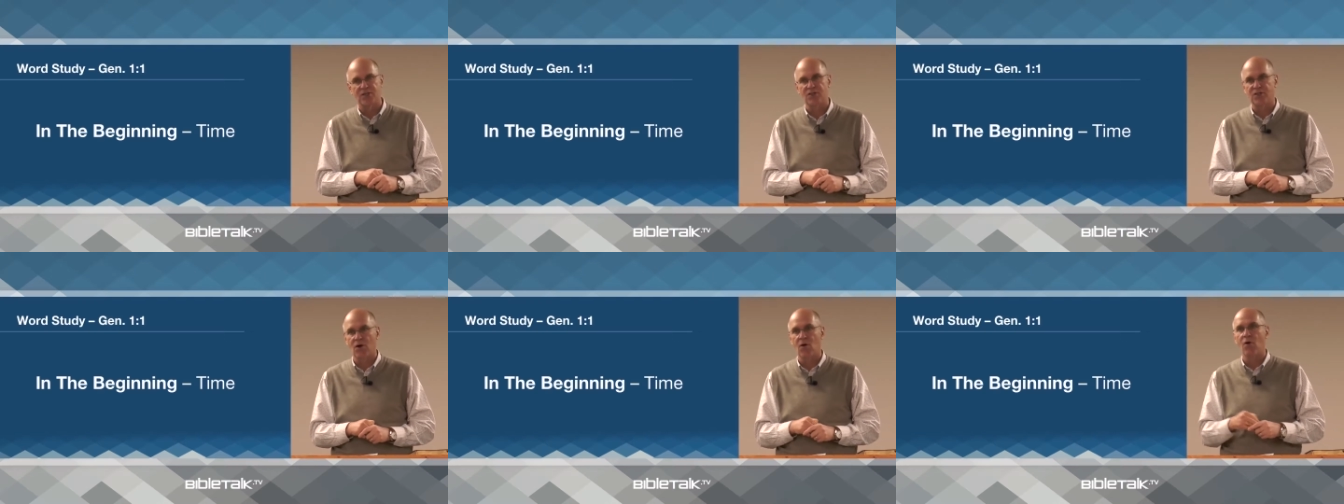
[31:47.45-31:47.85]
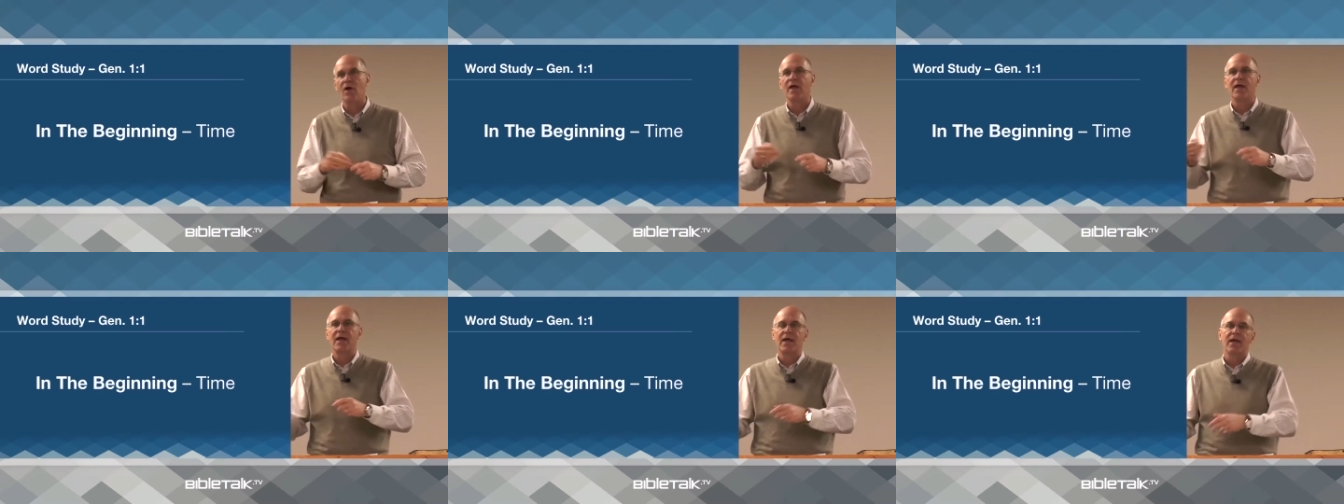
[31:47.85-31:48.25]
So
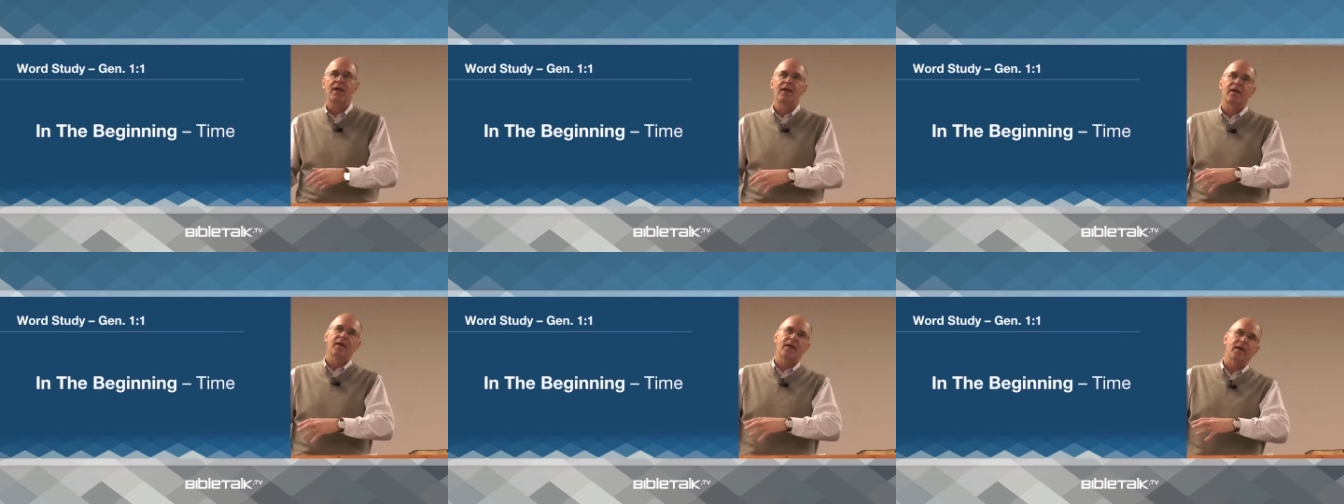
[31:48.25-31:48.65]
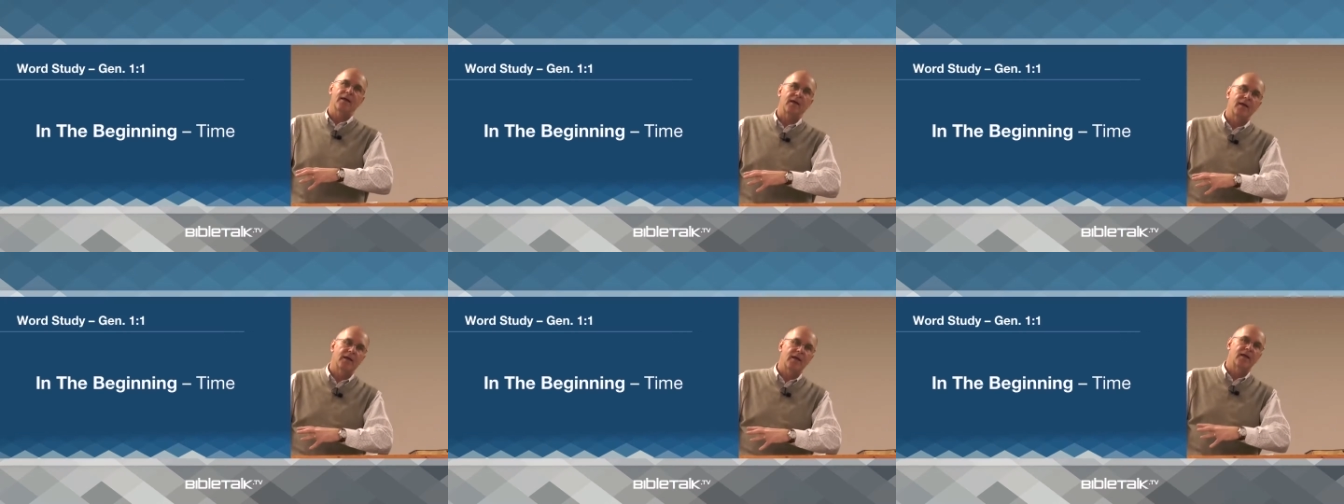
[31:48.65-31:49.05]

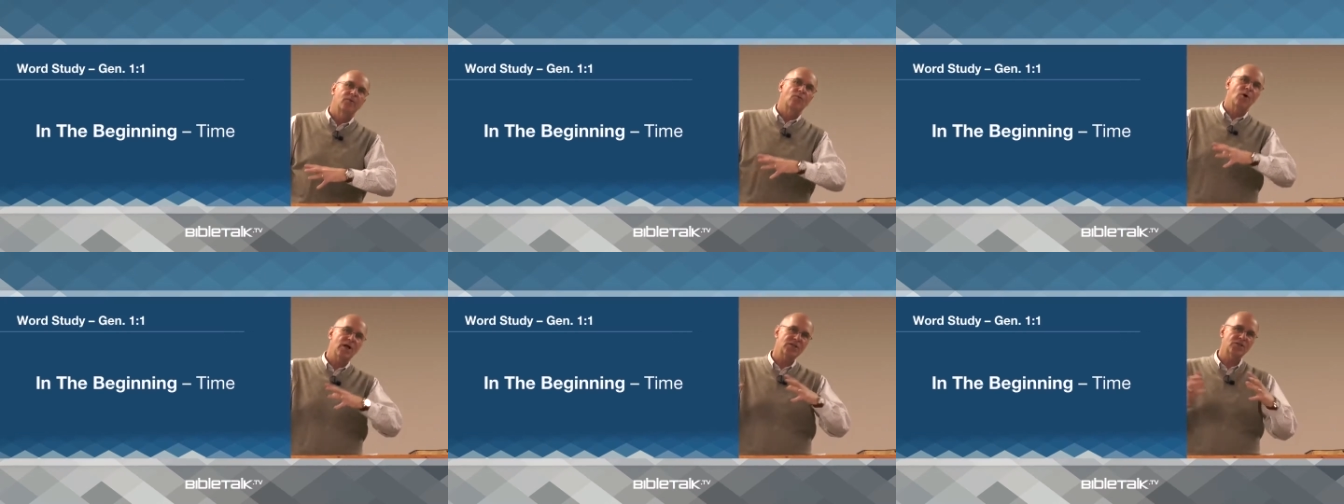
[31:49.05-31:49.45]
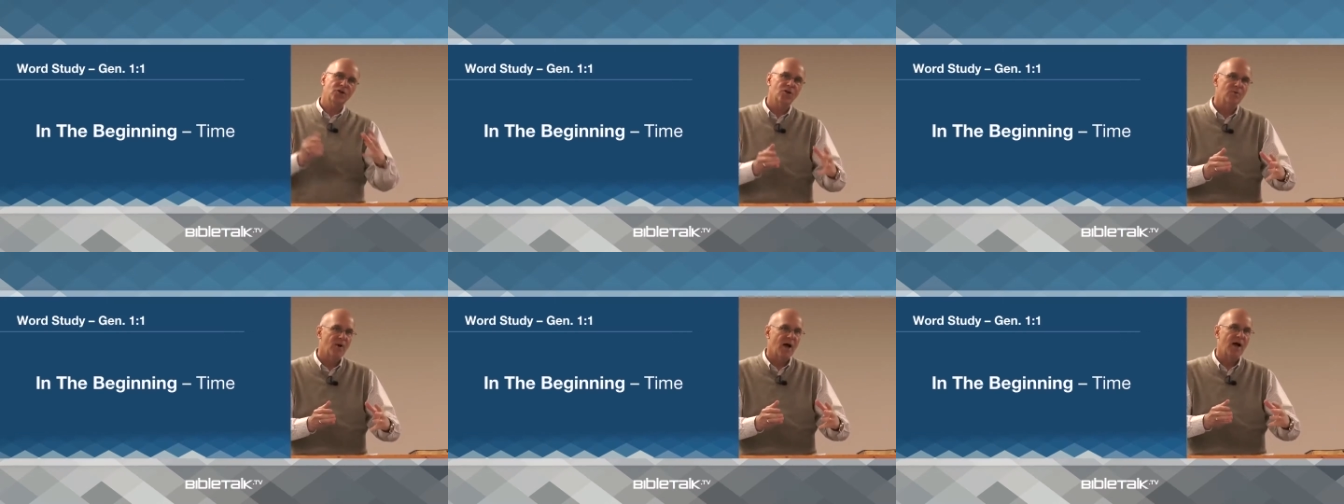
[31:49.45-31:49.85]
in
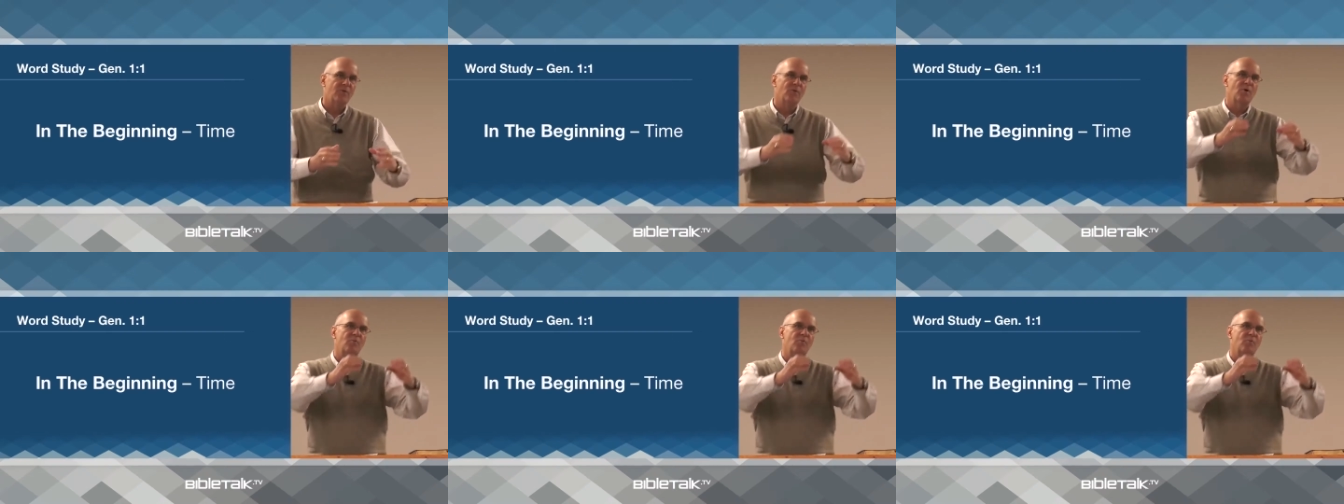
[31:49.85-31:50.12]
Western mind, we